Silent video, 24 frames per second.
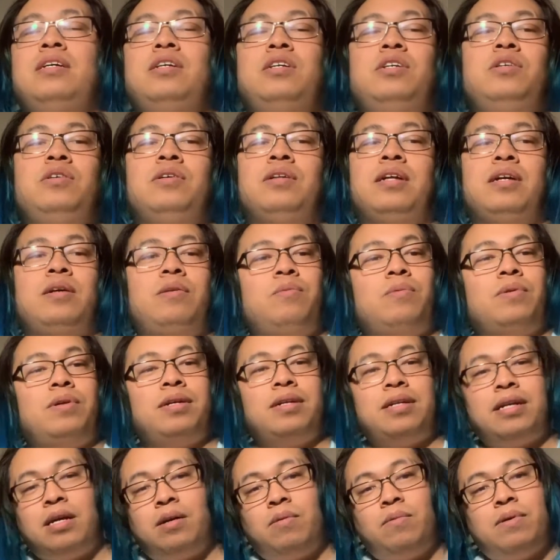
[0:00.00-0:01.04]
You know, like
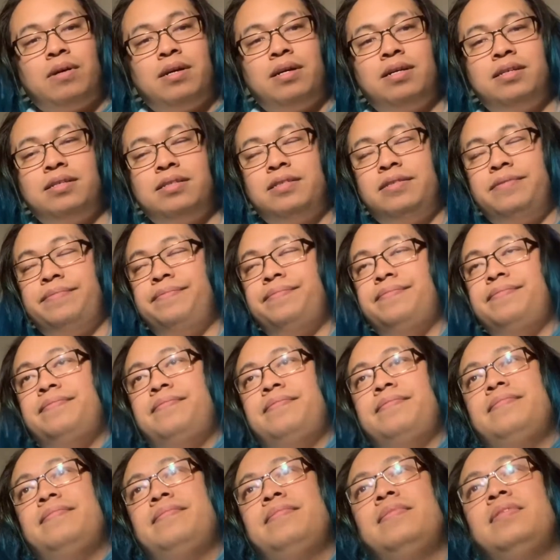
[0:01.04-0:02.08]
working out-wise.
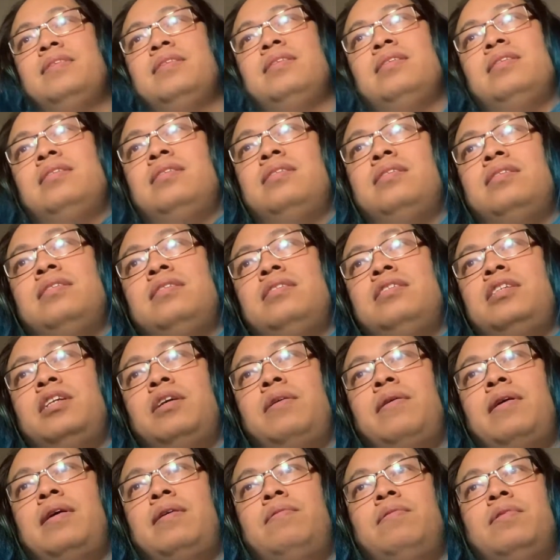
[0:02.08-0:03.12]
She
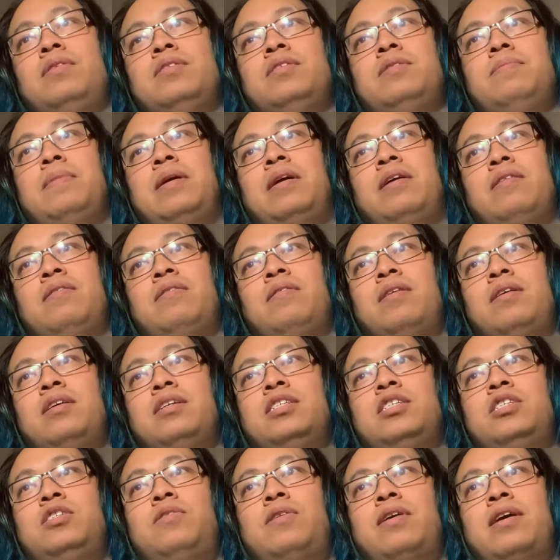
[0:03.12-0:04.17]
runs
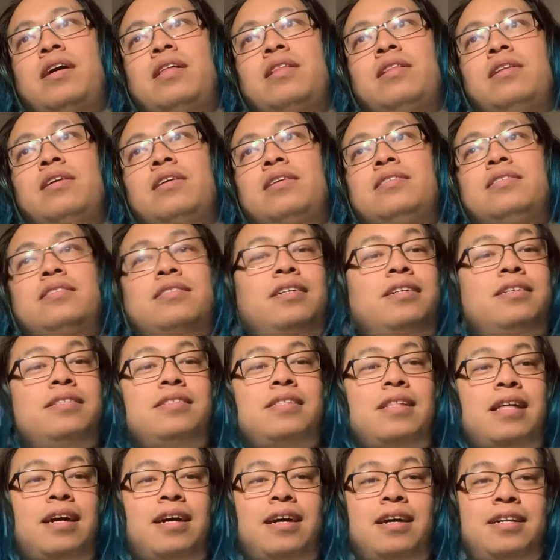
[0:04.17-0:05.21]
marathons, triathlons,
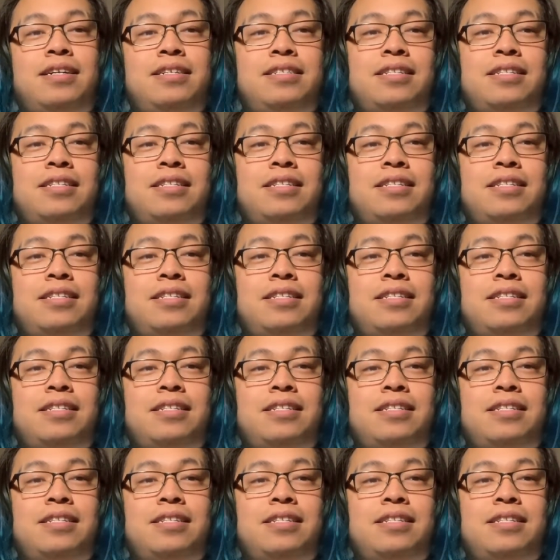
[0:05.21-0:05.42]
that kind of